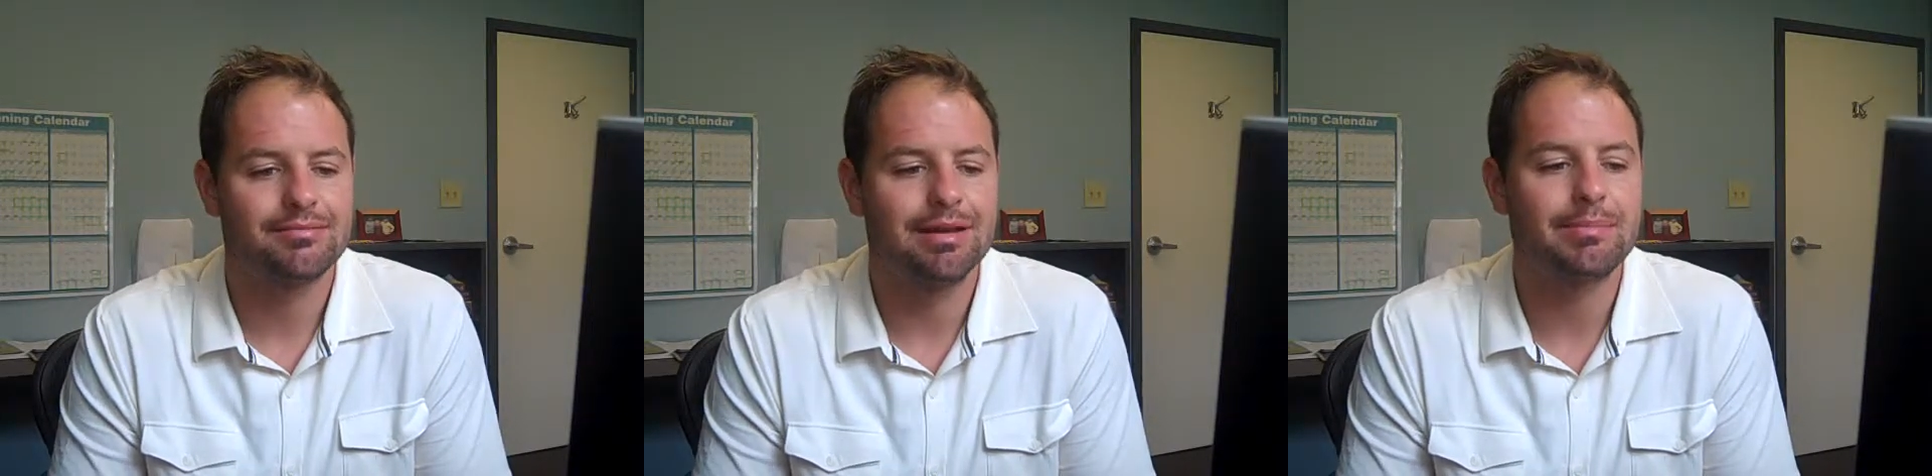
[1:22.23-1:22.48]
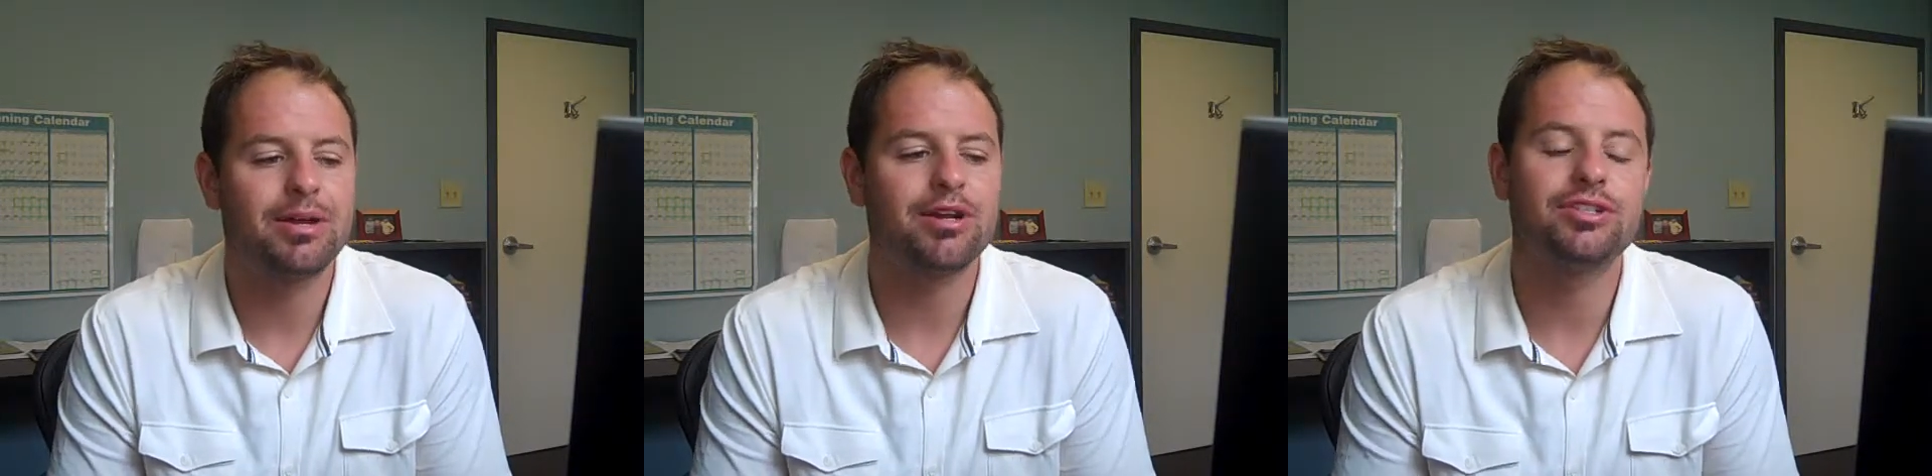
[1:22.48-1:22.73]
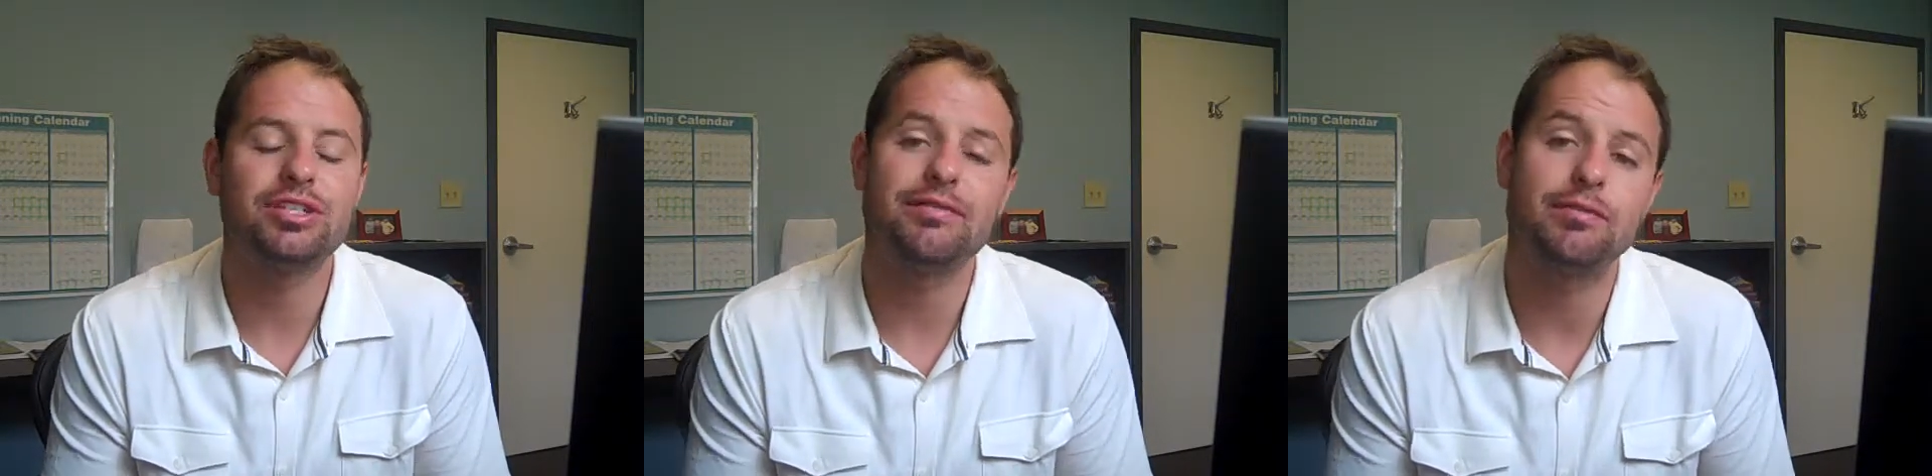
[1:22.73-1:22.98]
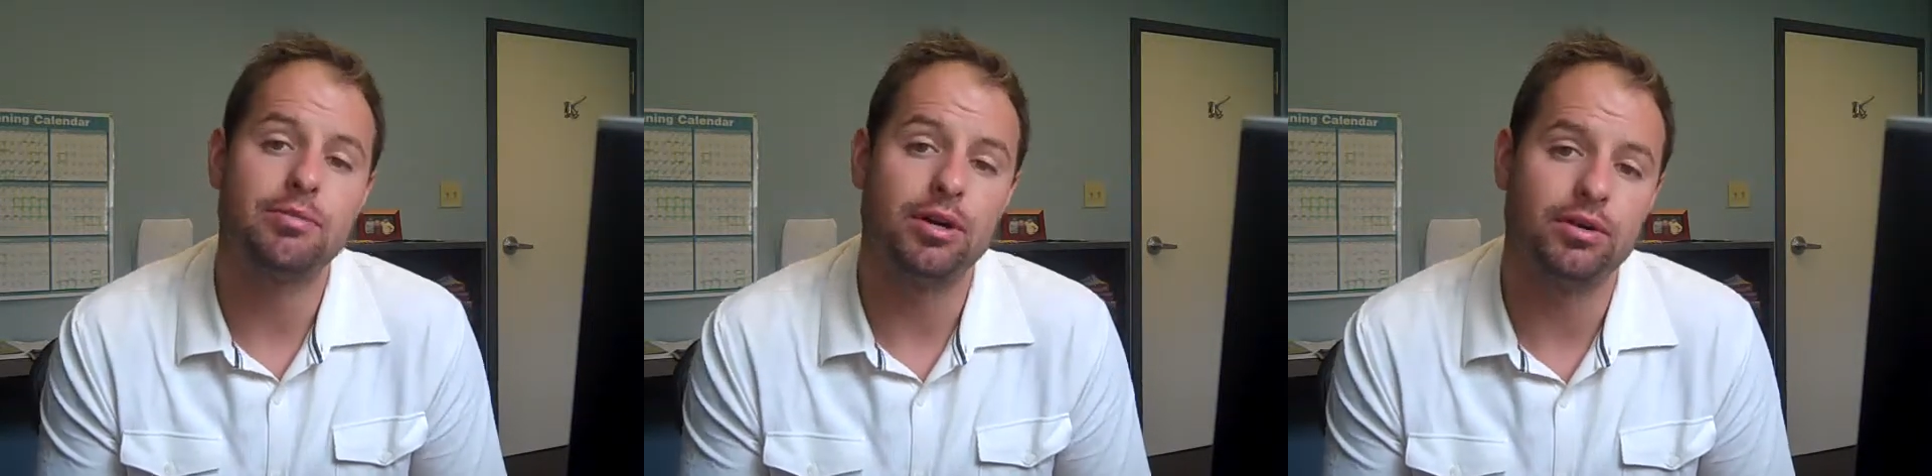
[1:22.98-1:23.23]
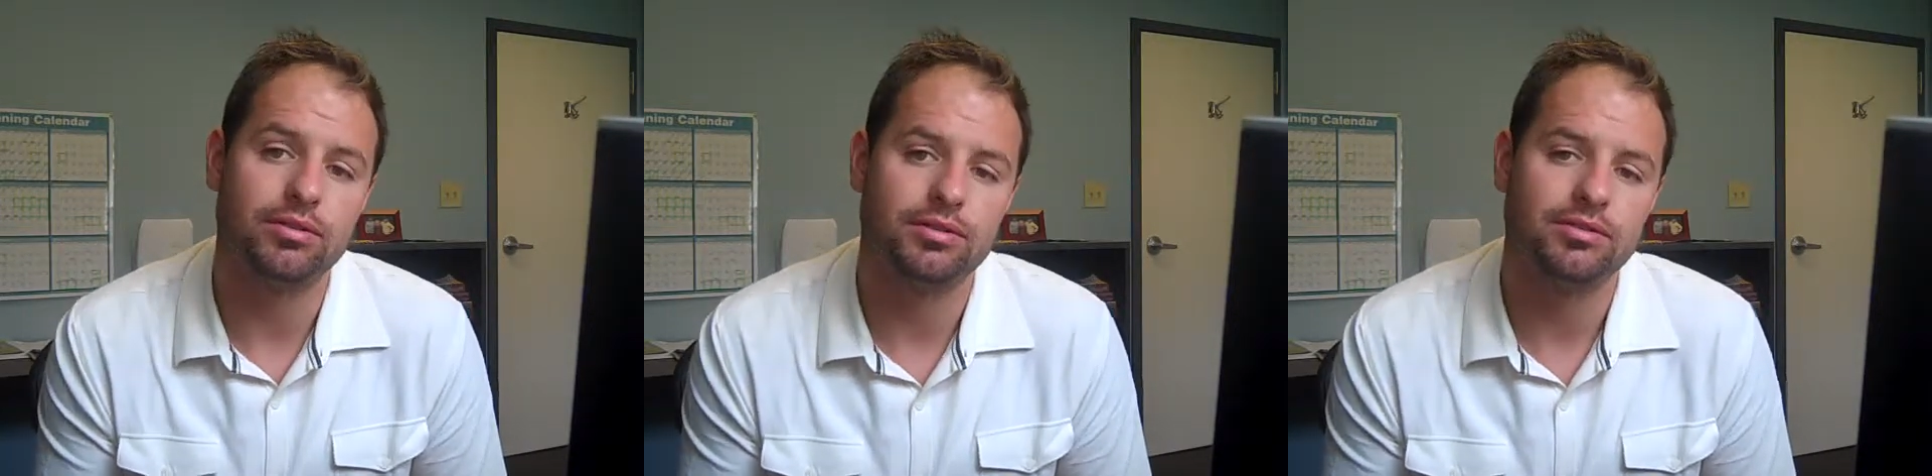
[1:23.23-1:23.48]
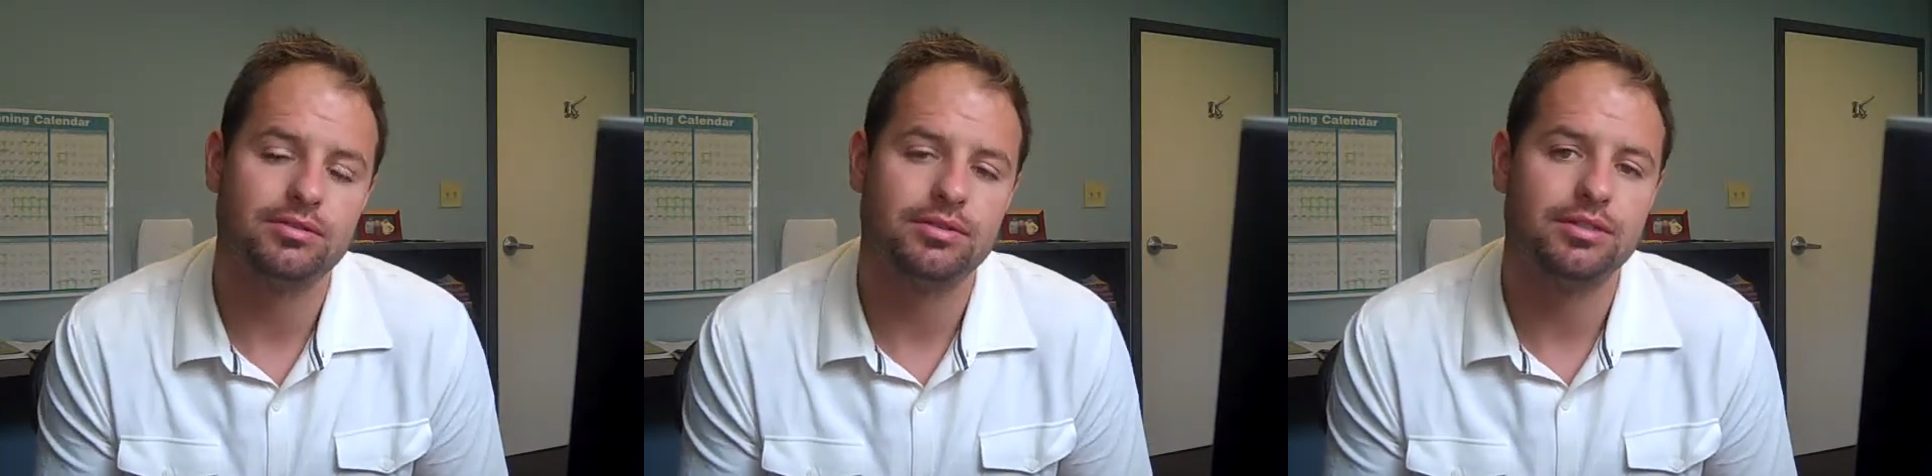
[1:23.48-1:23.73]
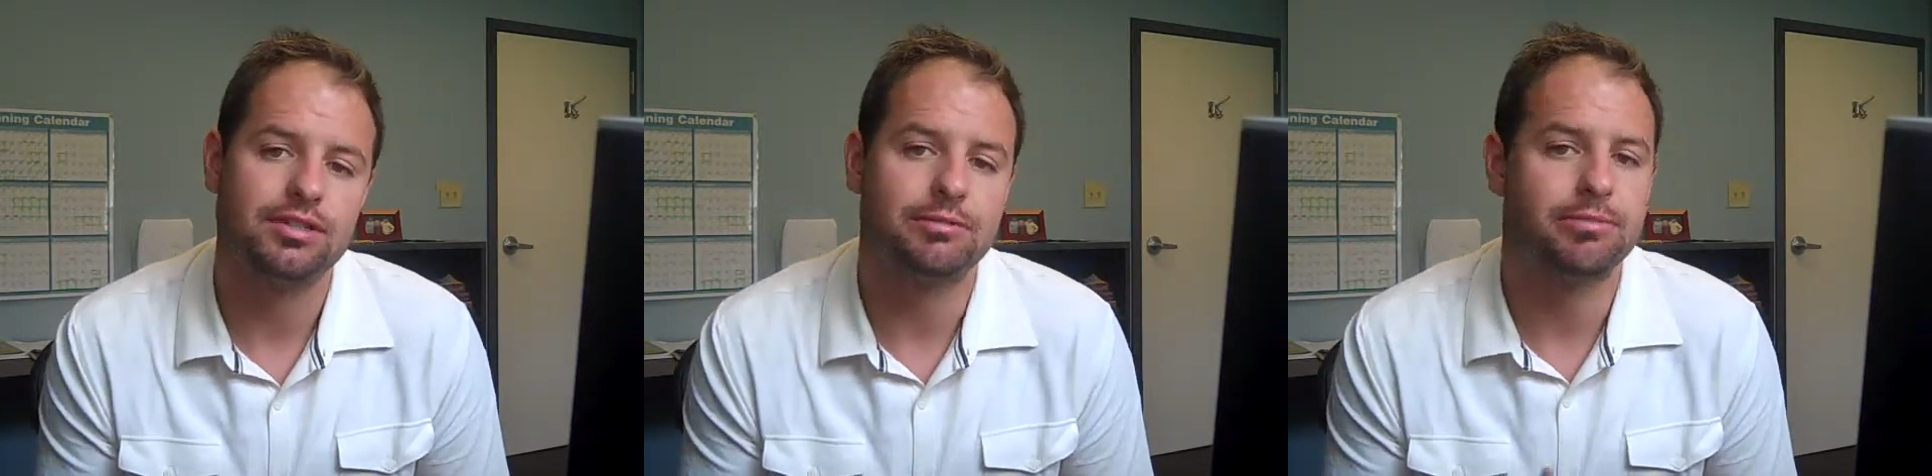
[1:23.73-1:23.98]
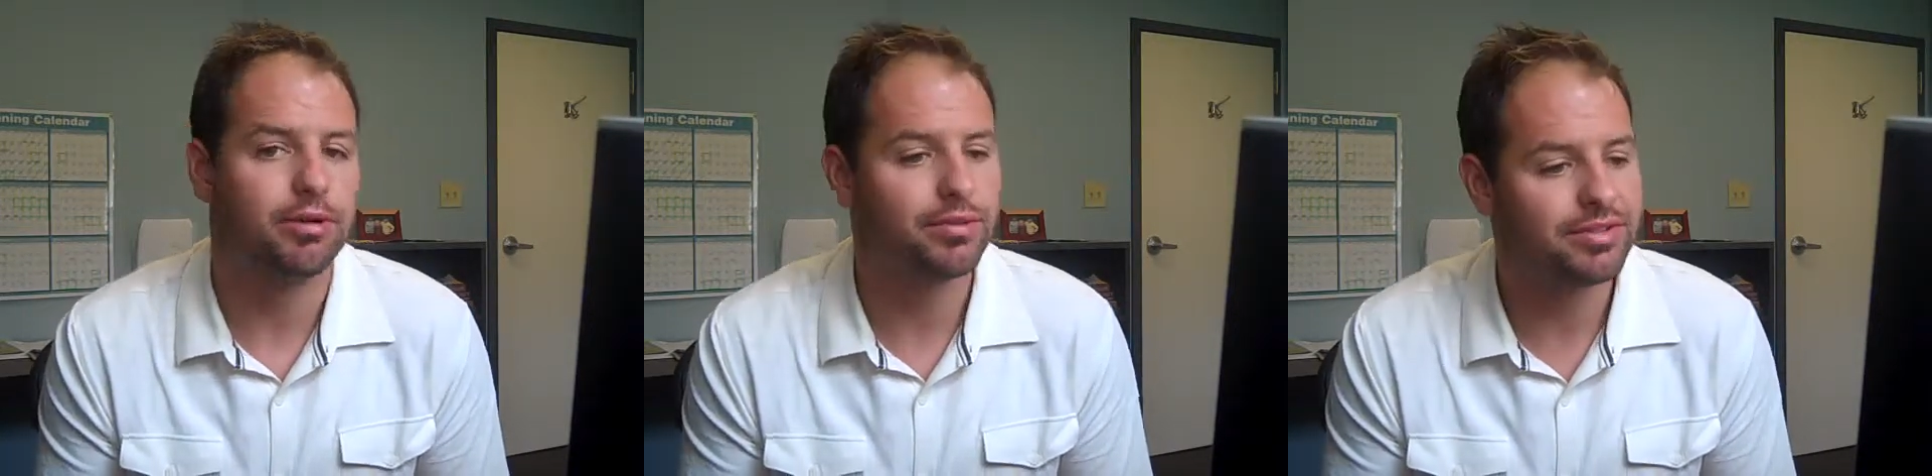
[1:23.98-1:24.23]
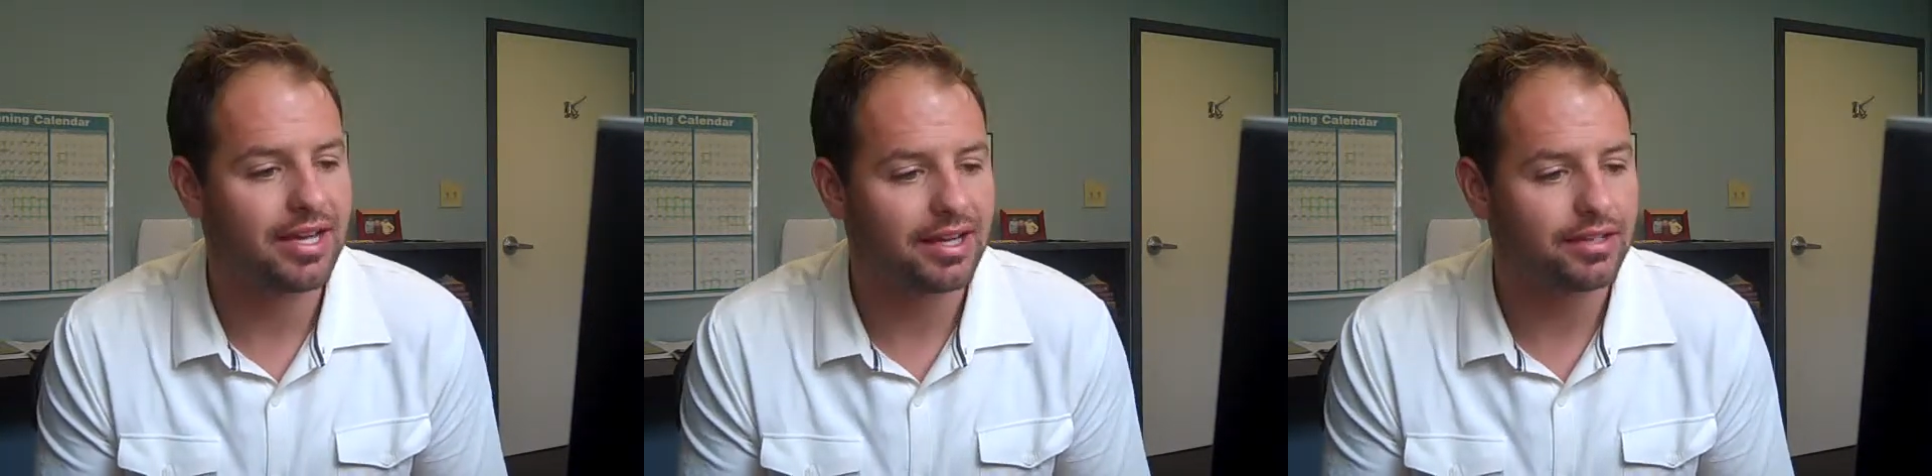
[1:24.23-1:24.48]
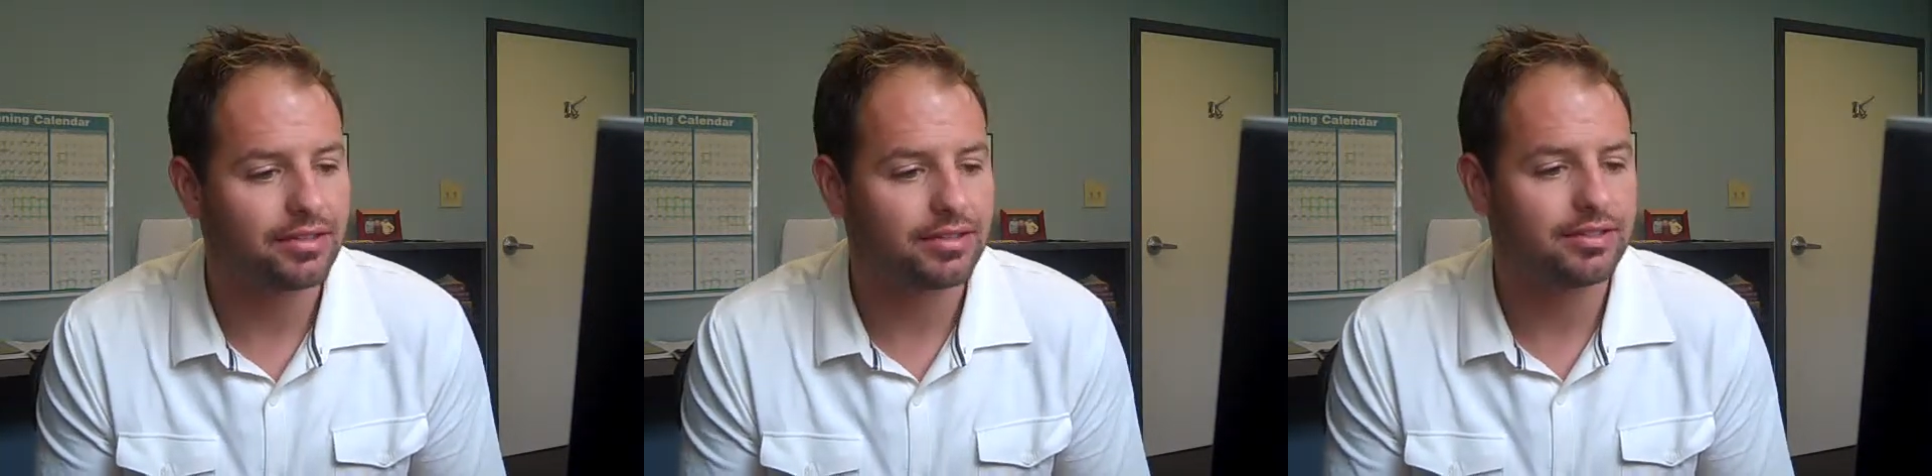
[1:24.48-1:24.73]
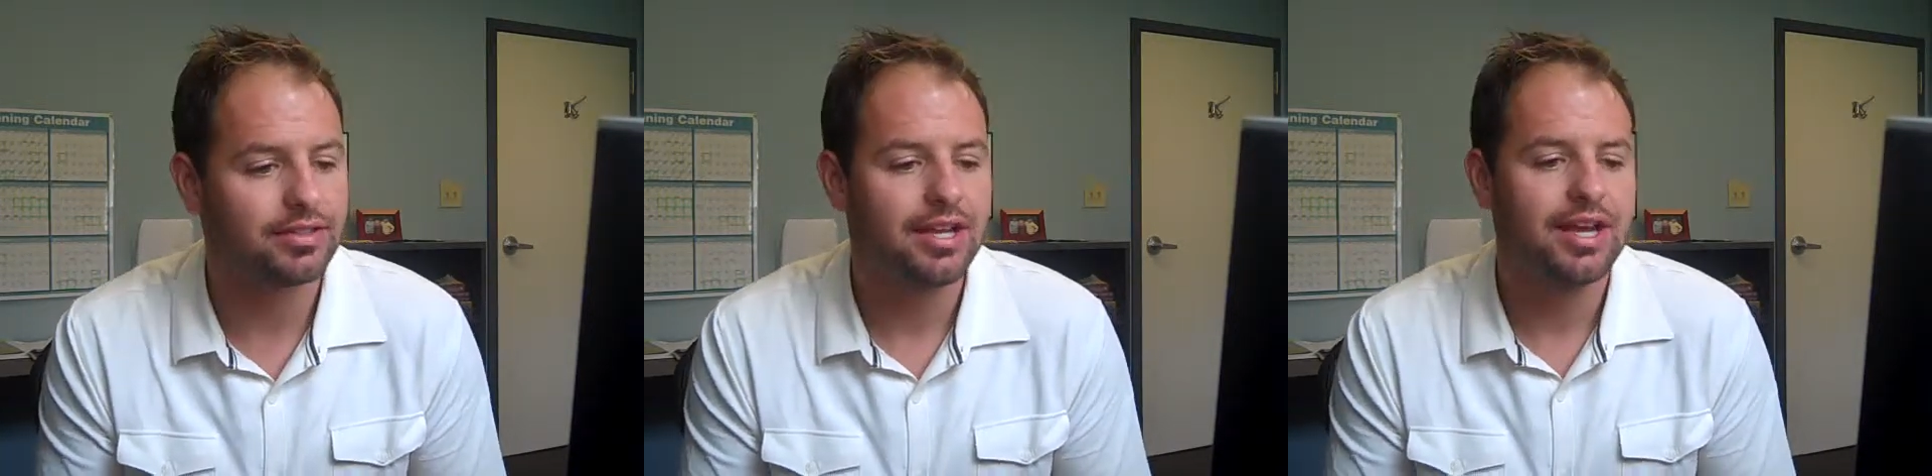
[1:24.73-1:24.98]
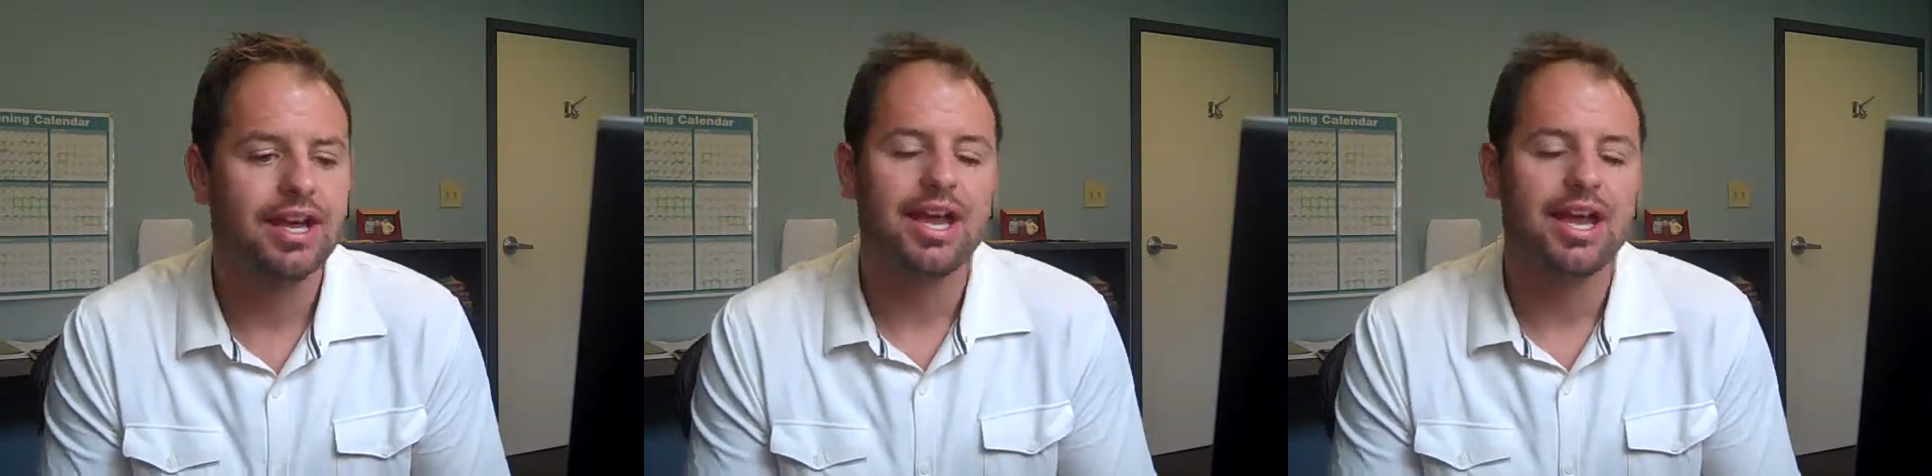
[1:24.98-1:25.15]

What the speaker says: My parents have a boat. The boat was anchored,